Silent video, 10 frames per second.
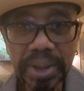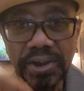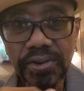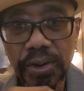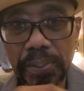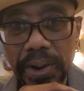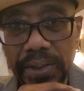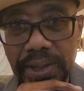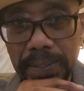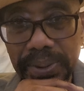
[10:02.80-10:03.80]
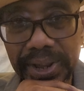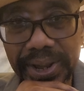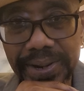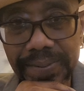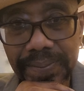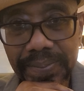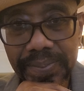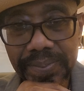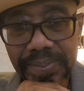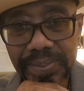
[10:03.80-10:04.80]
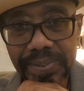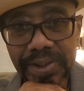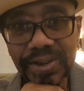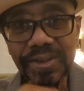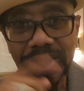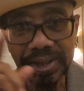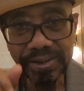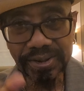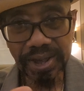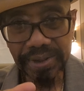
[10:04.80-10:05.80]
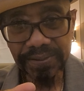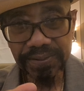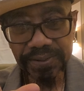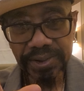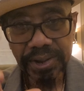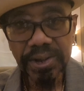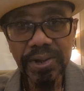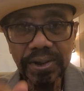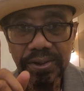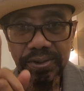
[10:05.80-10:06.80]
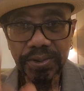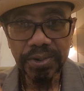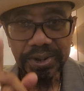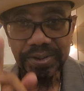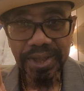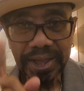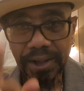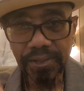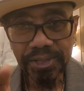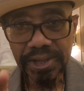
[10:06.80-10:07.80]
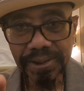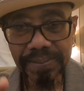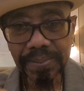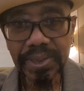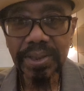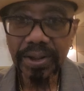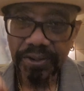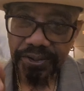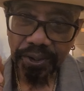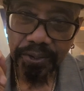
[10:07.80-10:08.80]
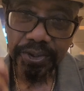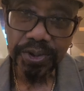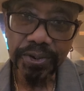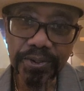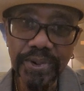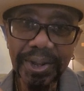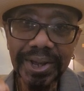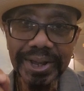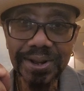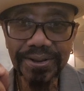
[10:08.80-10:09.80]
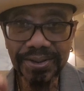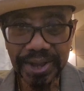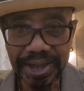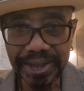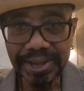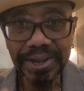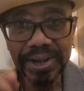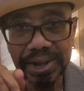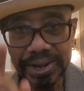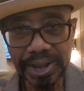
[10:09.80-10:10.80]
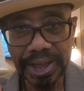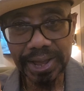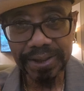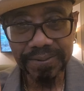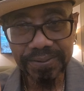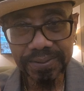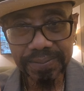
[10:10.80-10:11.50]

make sure part of that plan is staying safe so you can stay healthy, so you can stay alive.